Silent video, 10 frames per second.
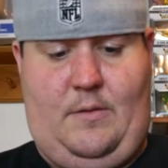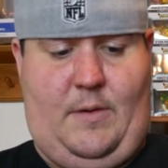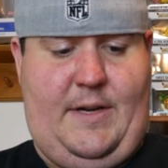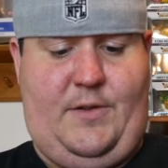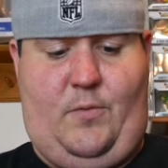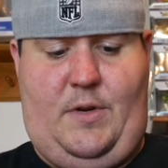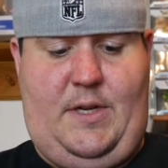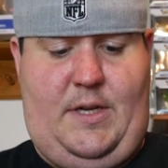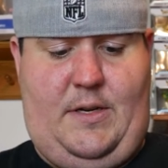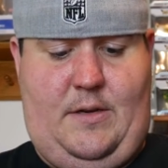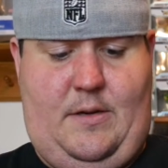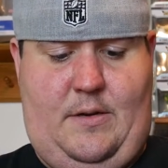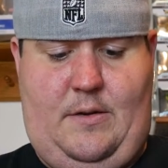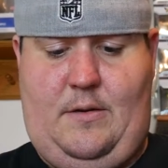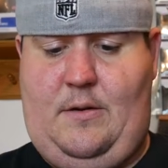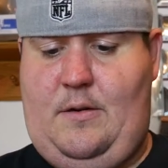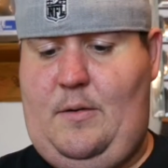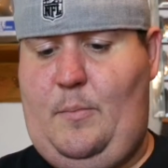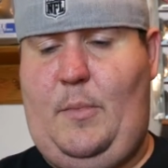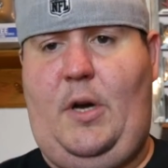we're at 20.
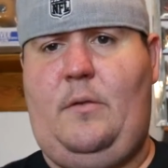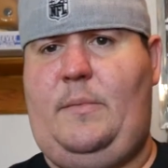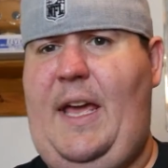Boom.